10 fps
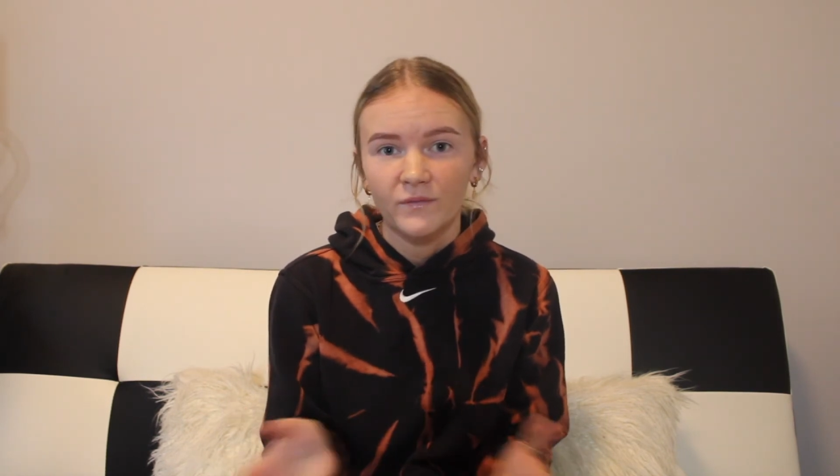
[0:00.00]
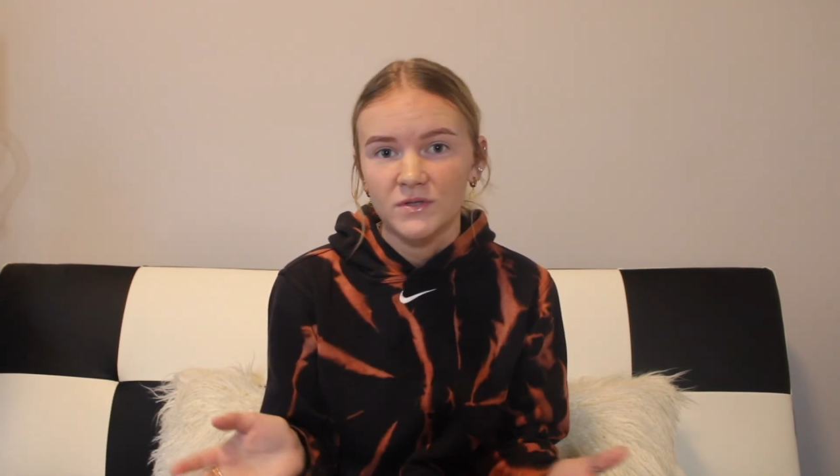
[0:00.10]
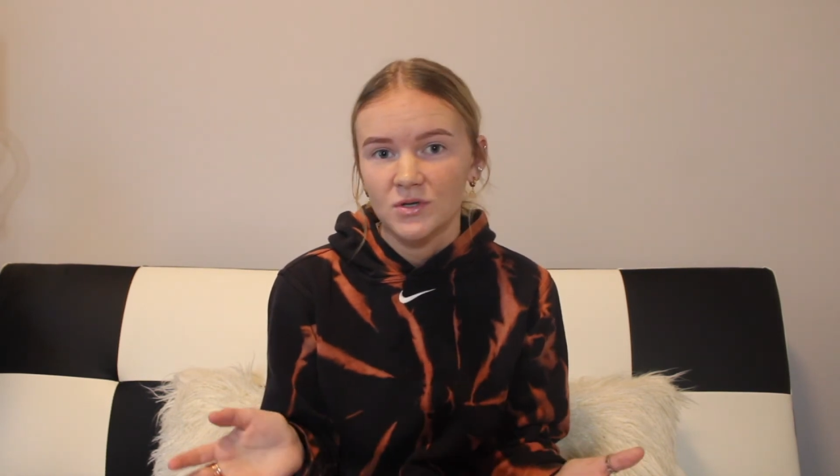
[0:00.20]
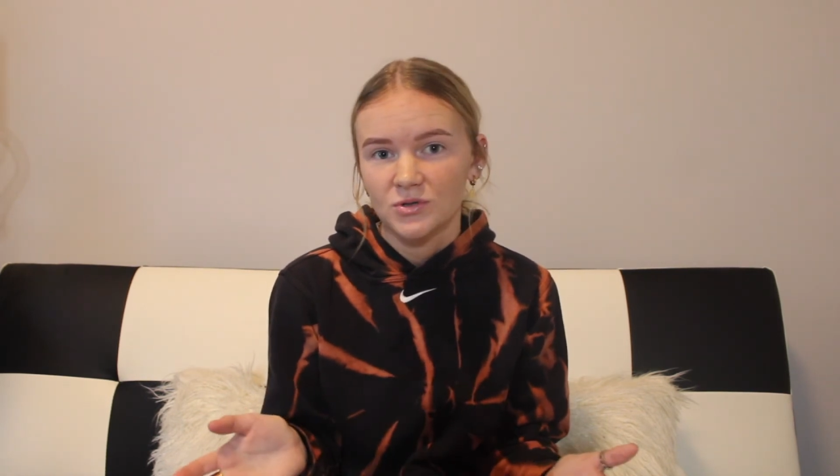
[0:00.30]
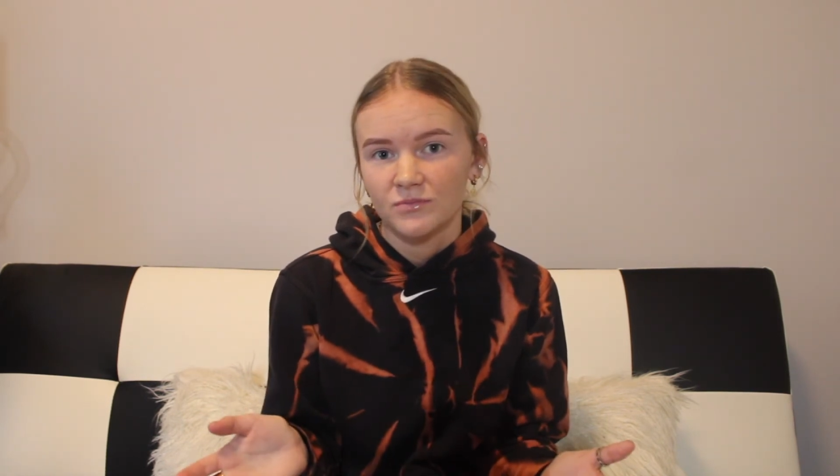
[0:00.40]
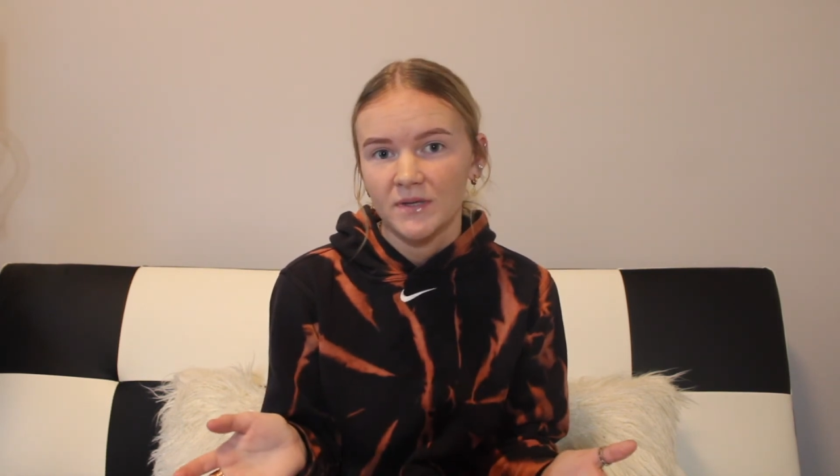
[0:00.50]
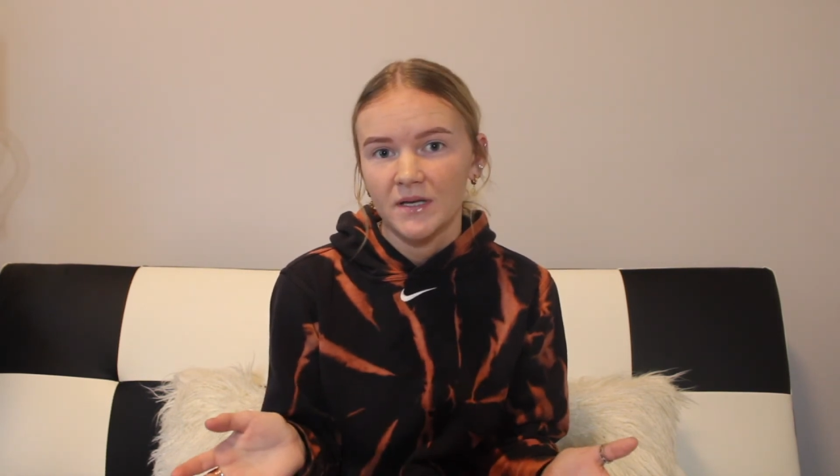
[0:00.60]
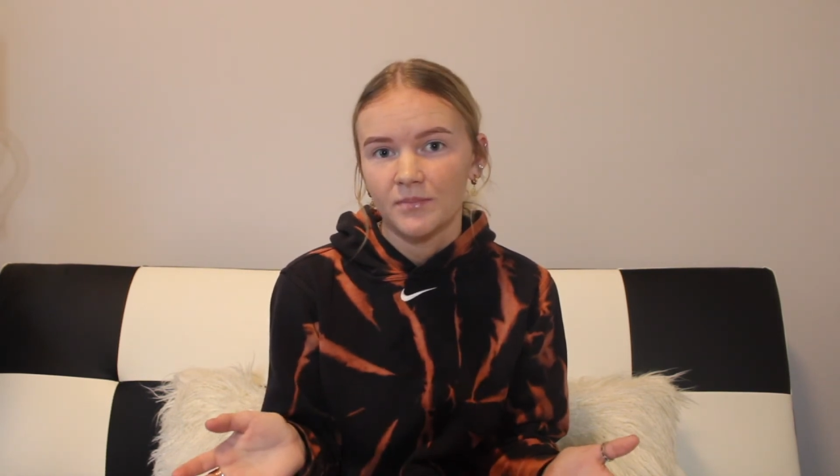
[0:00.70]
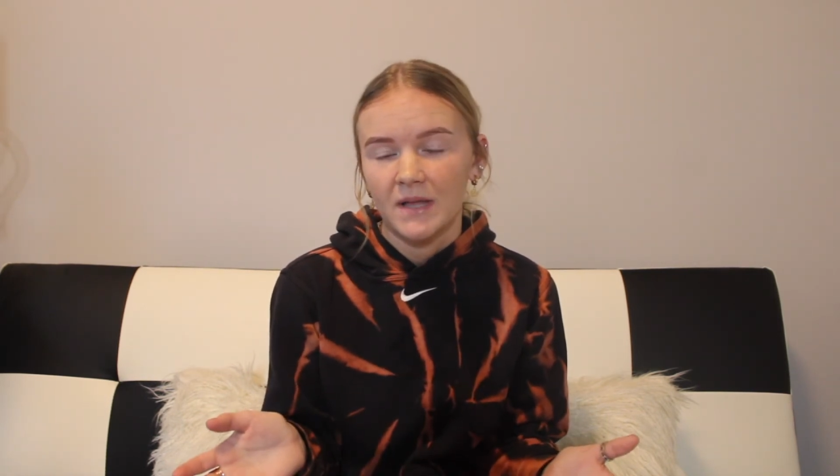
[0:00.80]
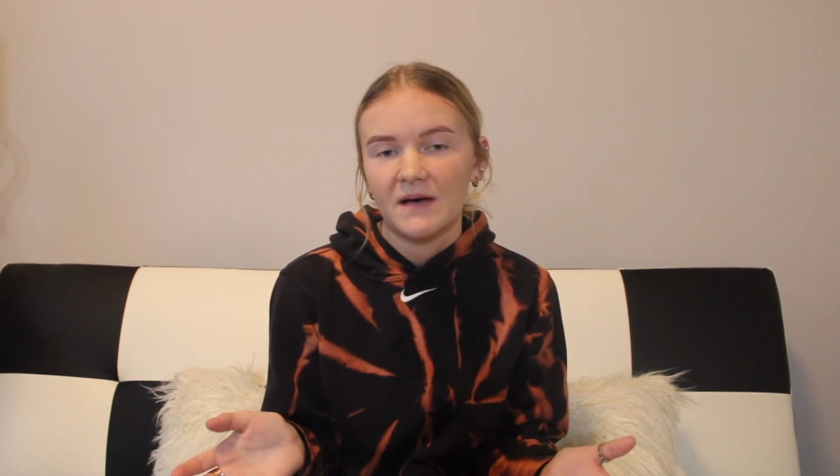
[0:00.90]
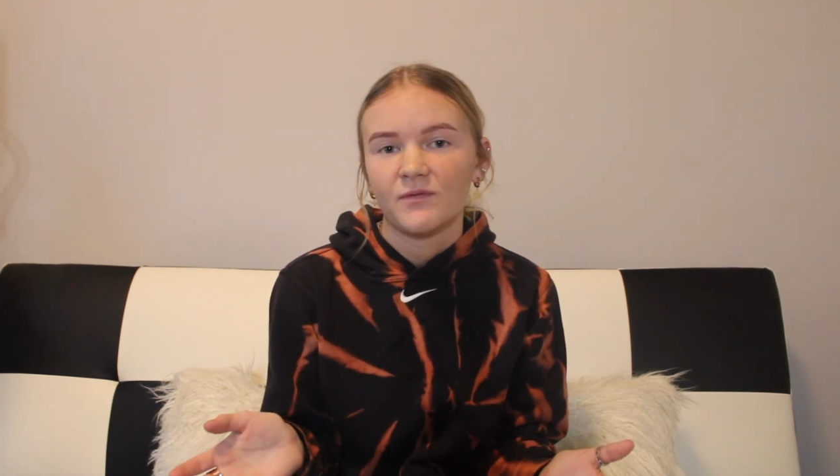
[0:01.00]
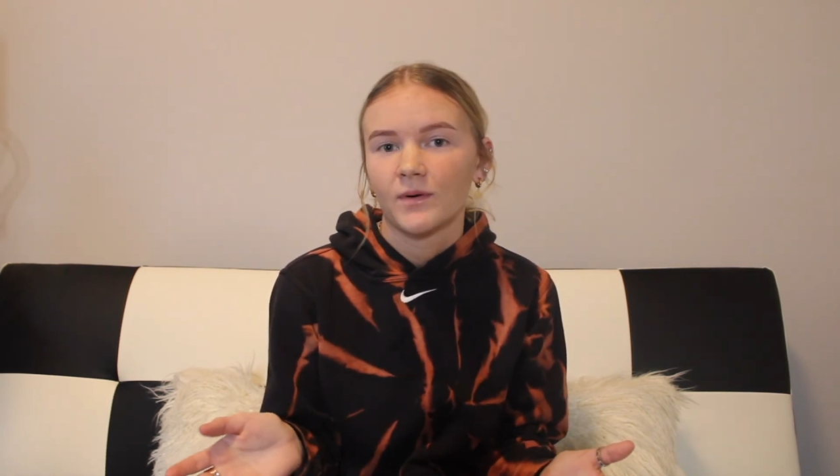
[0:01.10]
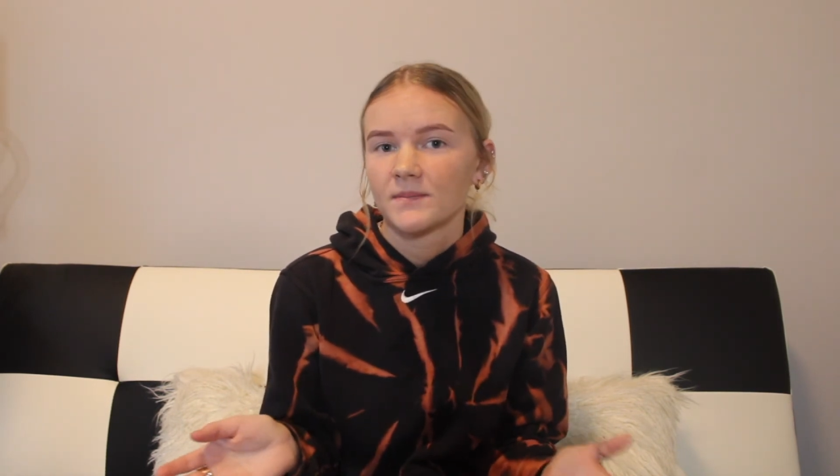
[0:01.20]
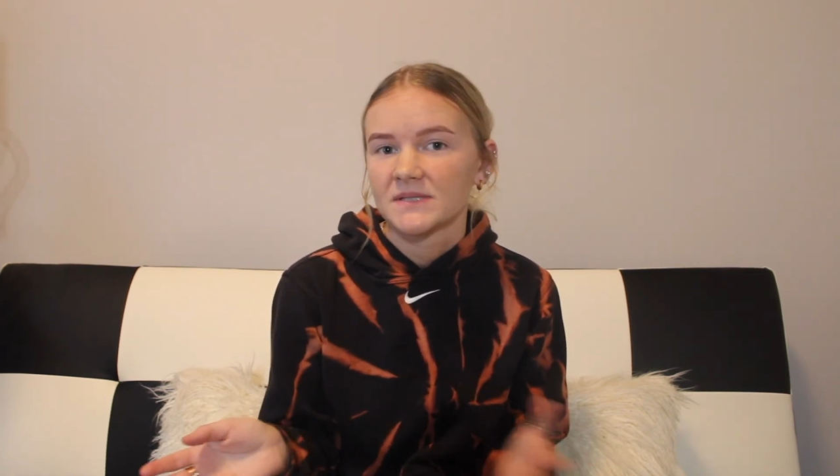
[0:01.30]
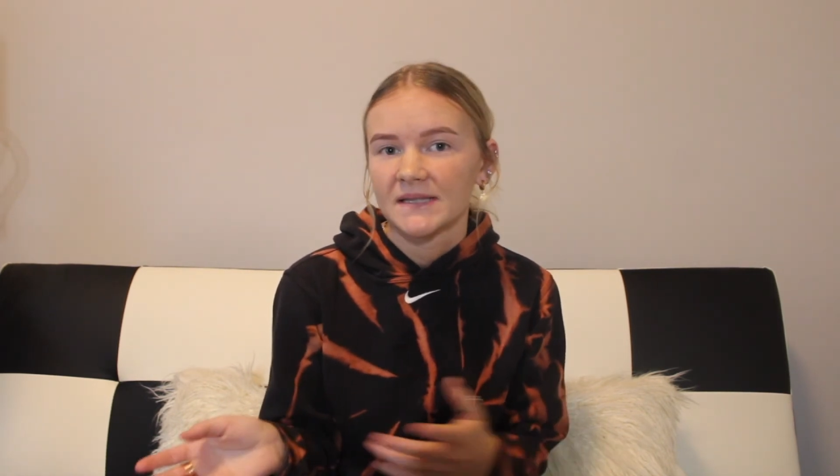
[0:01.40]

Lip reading: your social media platforms,